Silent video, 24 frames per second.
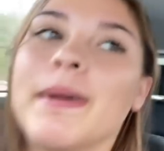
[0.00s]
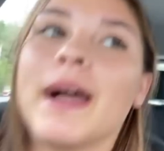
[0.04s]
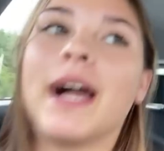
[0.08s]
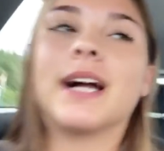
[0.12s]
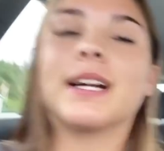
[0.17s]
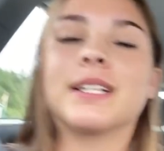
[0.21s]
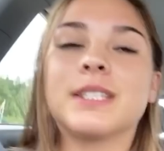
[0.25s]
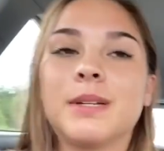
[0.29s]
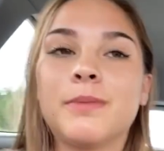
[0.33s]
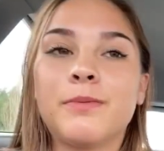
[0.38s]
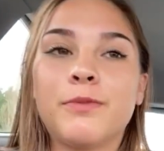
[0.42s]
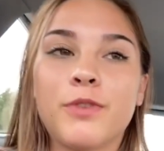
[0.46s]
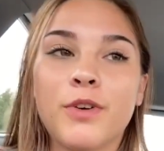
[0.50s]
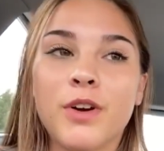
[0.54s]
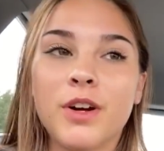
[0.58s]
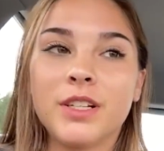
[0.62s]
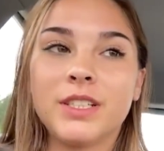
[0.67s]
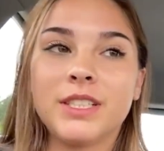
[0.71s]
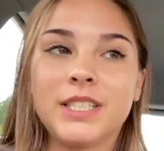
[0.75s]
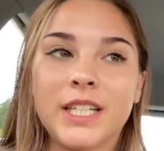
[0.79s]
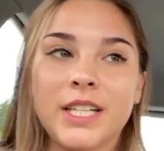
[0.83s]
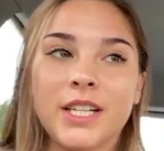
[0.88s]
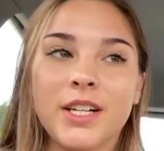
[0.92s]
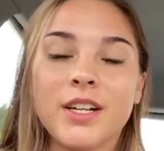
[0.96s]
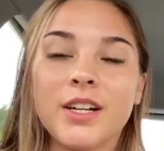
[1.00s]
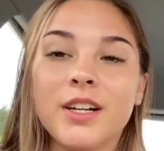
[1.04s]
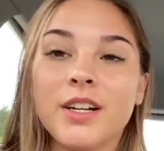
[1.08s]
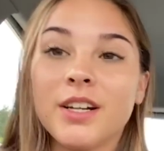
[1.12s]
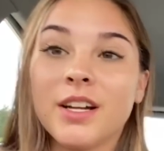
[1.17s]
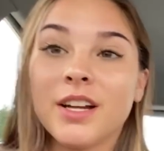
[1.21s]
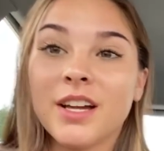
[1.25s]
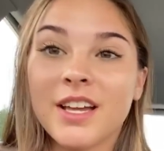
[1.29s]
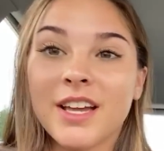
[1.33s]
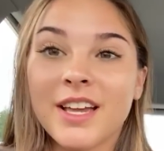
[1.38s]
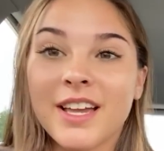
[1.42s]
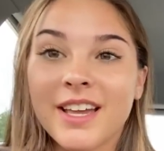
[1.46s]
packed up for our dinner.
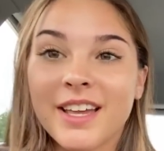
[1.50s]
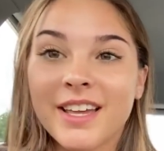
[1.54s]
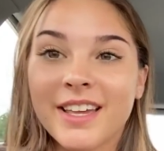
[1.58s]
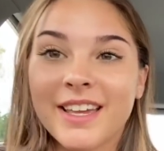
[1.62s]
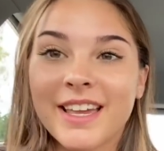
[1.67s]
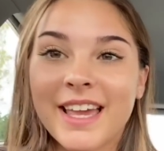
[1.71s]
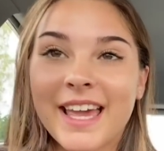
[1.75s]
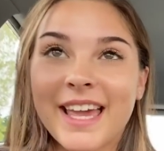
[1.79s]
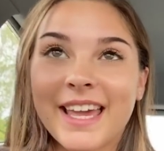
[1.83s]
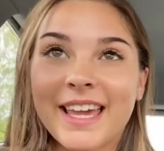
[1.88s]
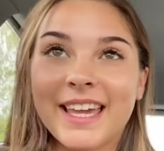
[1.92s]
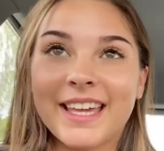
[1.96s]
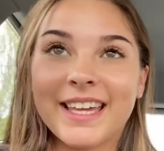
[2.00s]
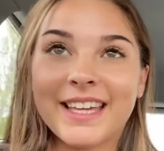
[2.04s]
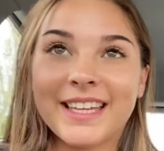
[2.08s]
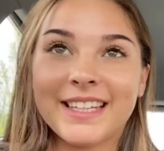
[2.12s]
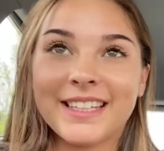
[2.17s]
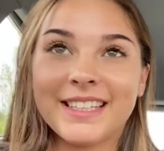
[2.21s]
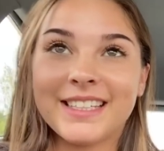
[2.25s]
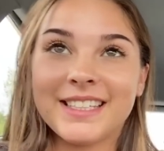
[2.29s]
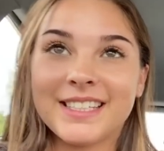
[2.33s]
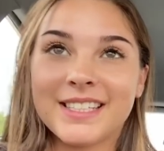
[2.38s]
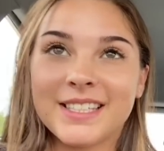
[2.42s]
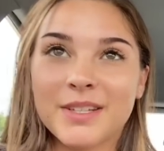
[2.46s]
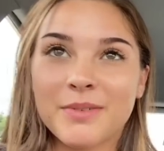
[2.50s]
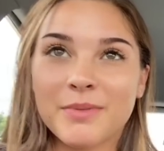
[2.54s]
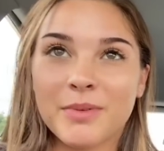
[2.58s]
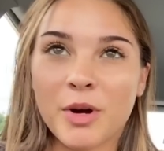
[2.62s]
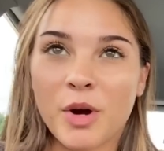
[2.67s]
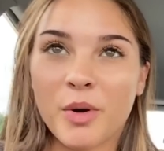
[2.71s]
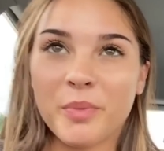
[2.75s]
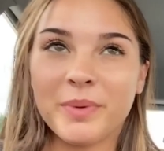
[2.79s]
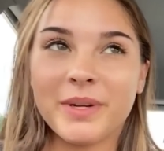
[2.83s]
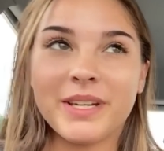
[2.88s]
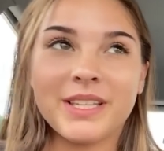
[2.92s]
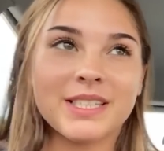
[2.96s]
And we're
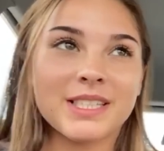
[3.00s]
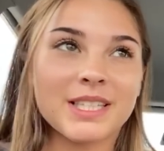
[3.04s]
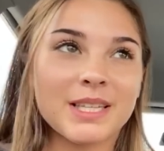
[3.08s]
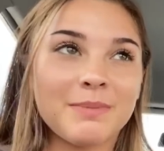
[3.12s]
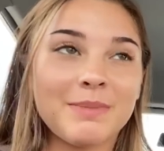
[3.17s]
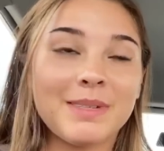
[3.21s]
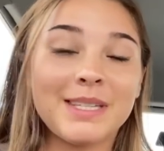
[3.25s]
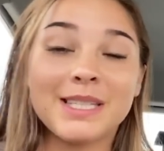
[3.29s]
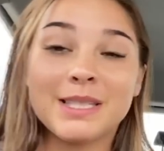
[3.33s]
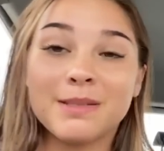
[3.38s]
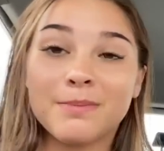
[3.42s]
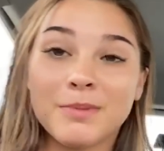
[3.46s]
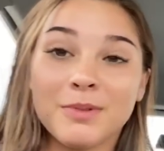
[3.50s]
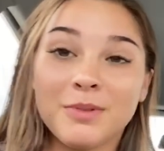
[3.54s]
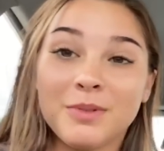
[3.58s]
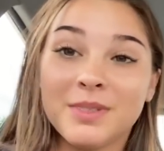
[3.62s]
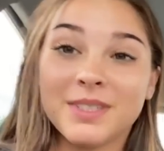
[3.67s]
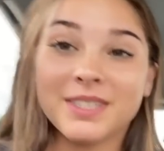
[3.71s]
hoping it's gonna be smooth